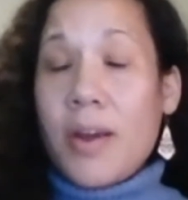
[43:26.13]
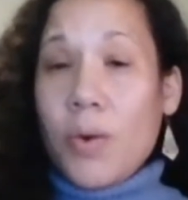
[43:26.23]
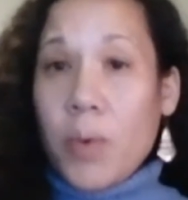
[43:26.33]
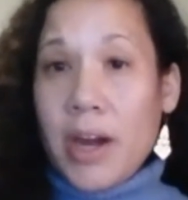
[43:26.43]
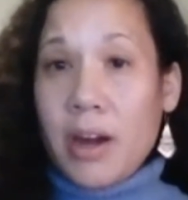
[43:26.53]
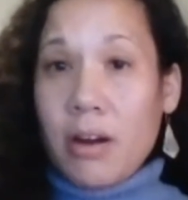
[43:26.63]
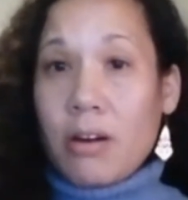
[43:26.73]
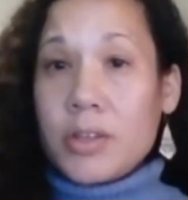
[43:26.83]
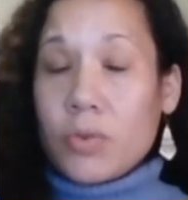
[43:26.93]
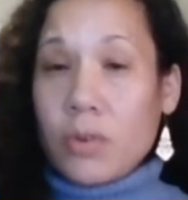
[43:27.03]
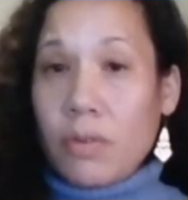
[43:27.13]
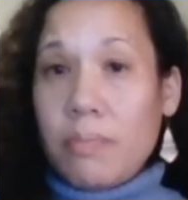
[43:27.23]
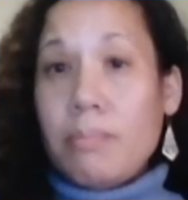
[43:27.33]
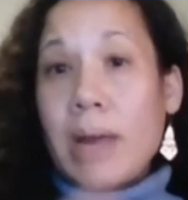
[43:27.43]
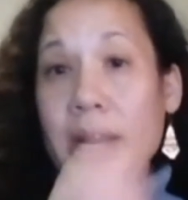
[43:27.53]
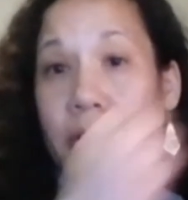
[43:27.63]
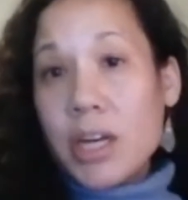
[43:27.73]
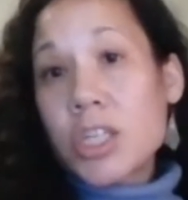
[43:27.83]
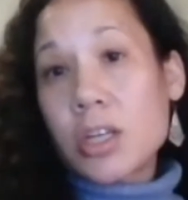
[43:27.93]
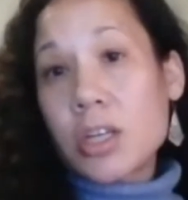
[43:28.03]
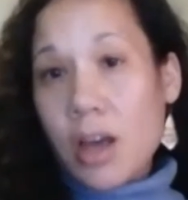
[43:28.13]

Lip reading: where sort of migration